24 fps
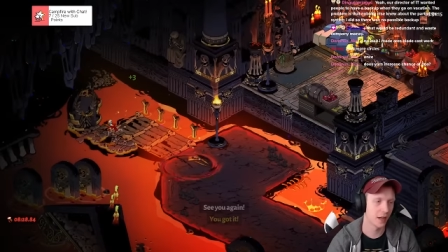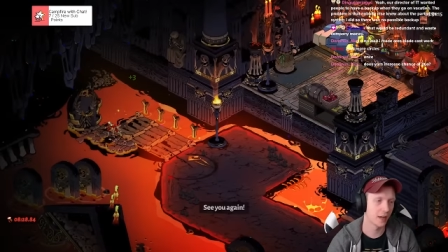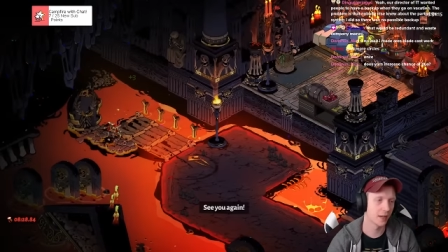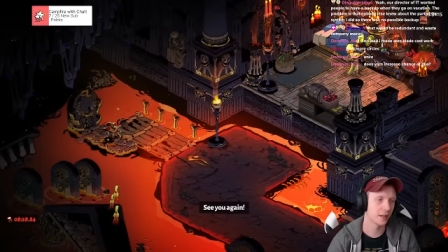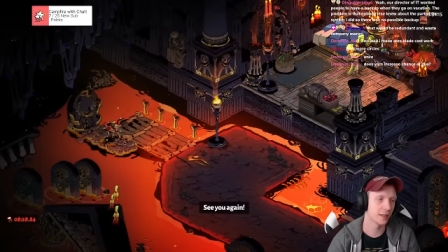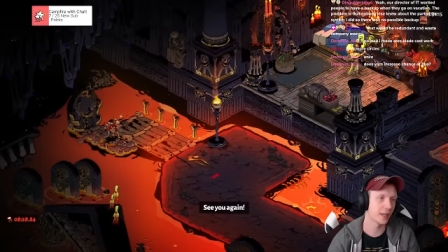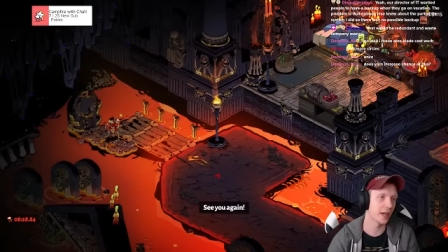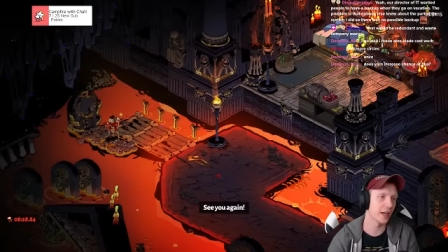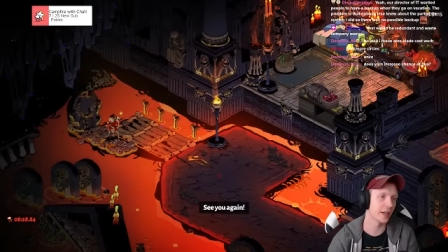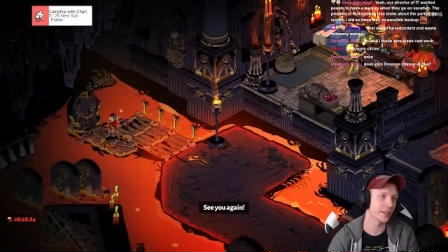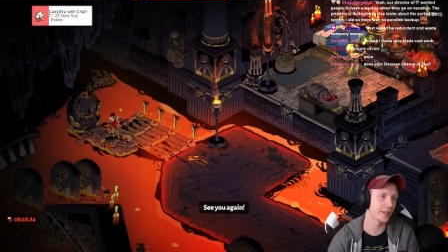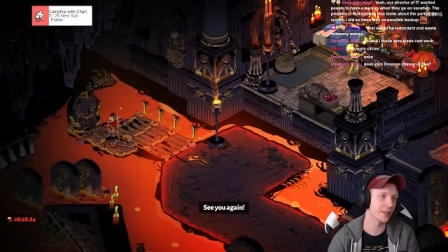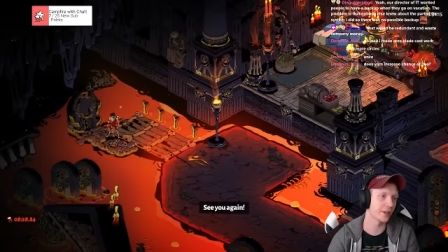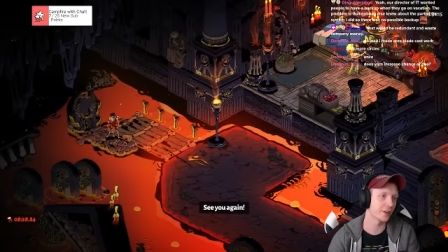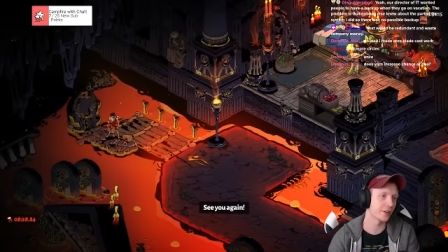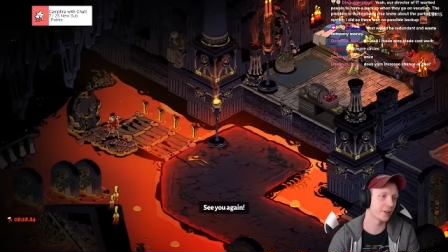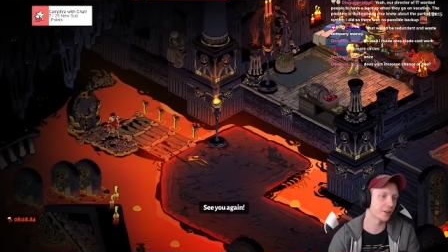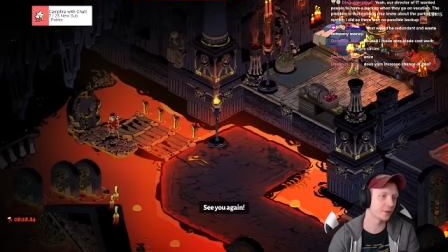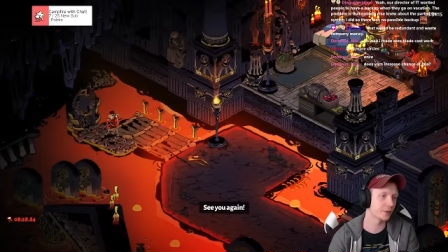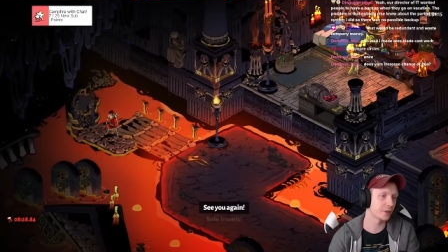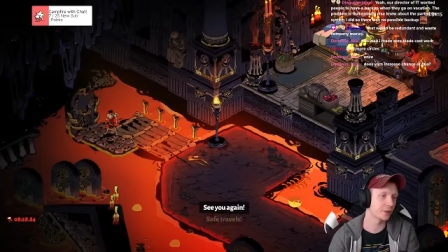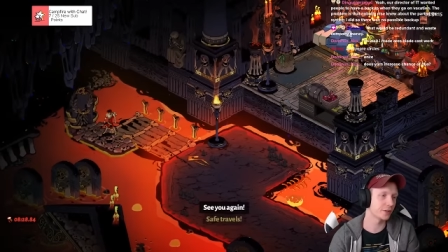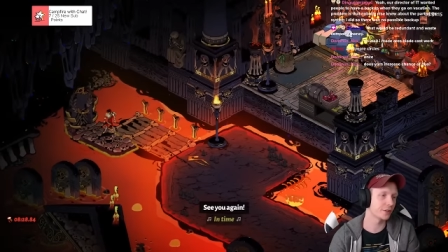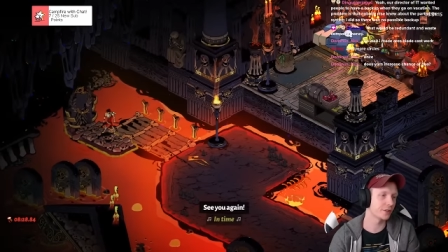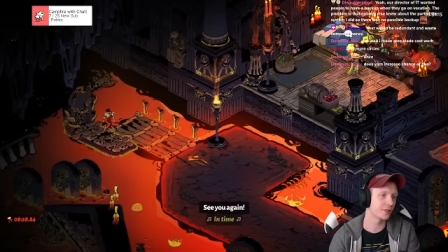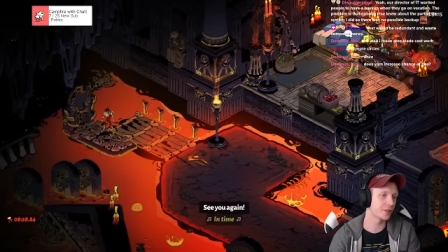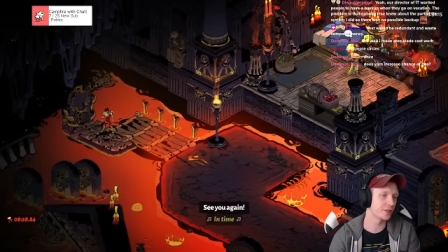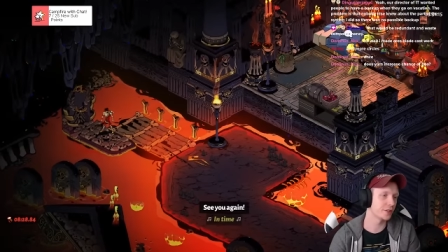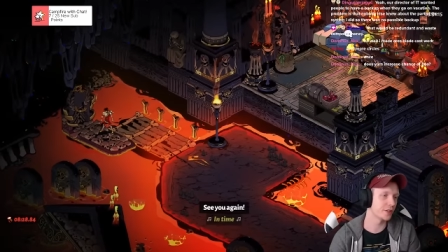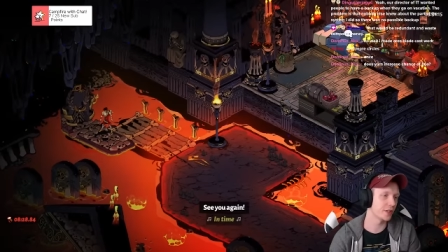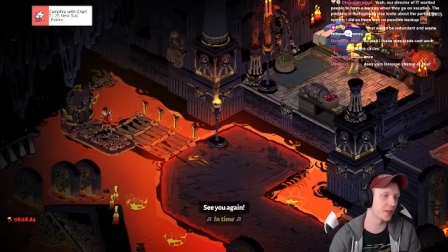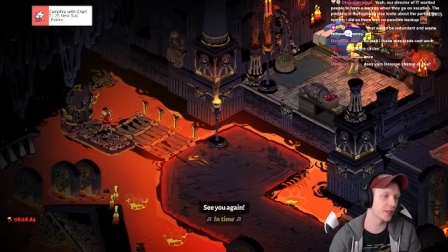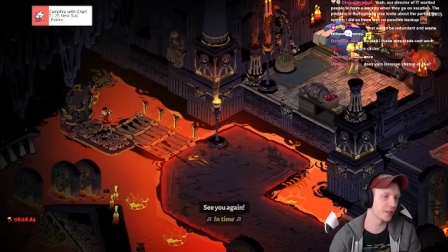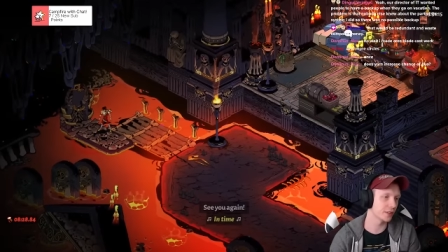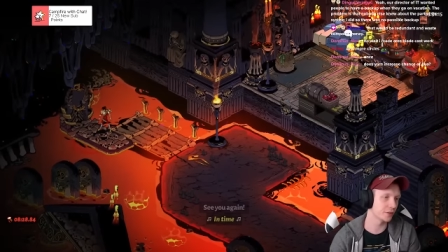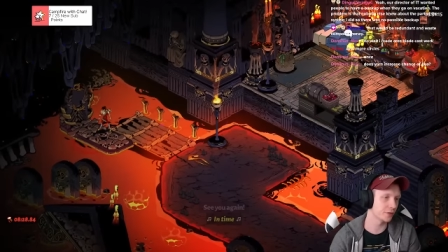Yeah, yarn increases the
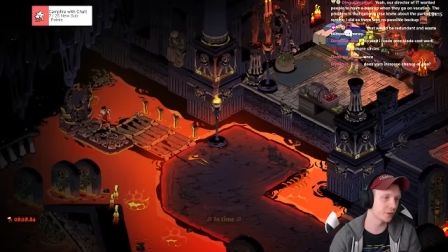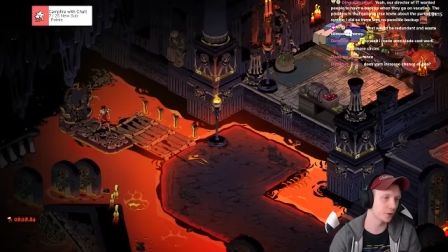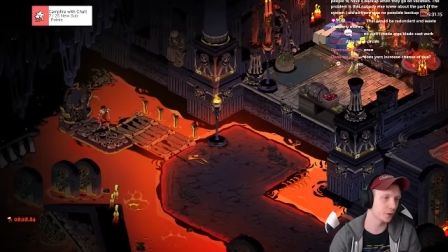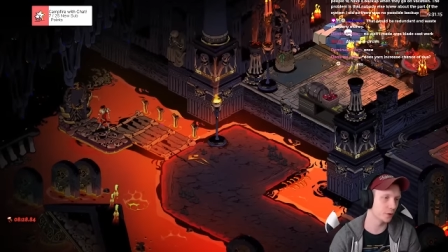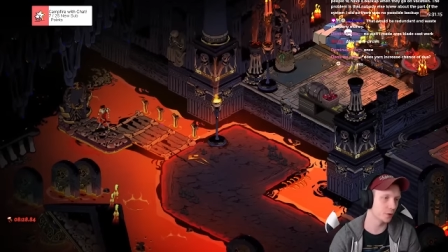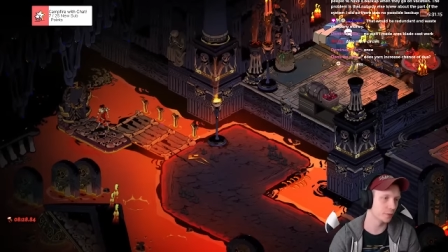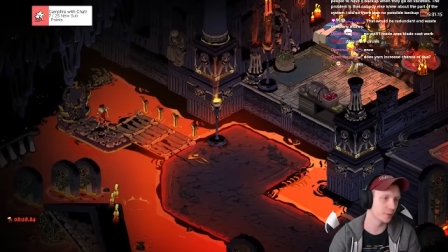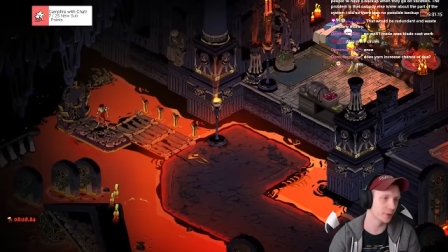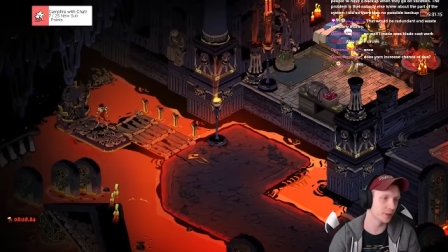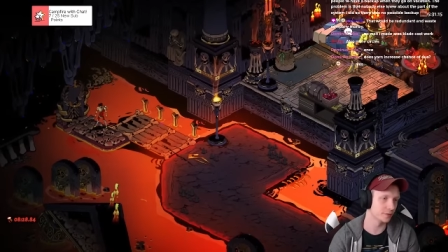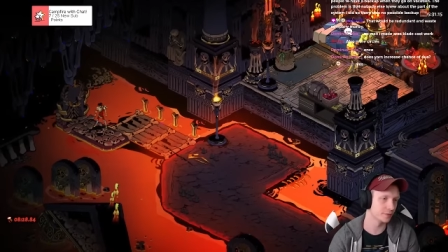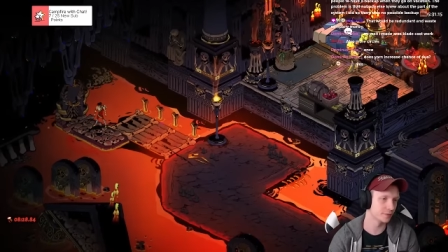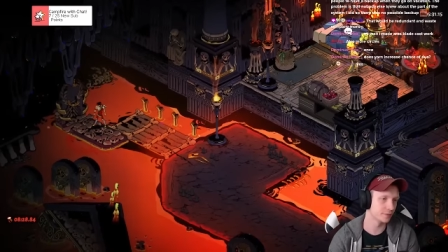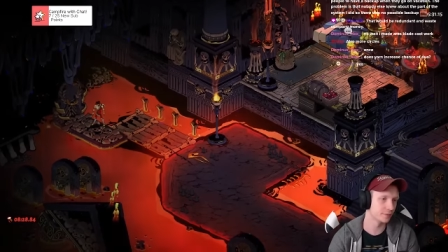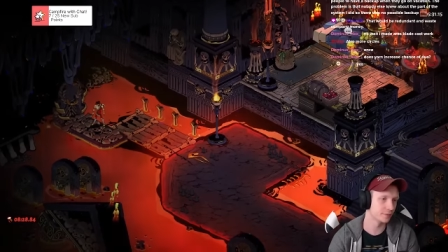chance of a dual boon.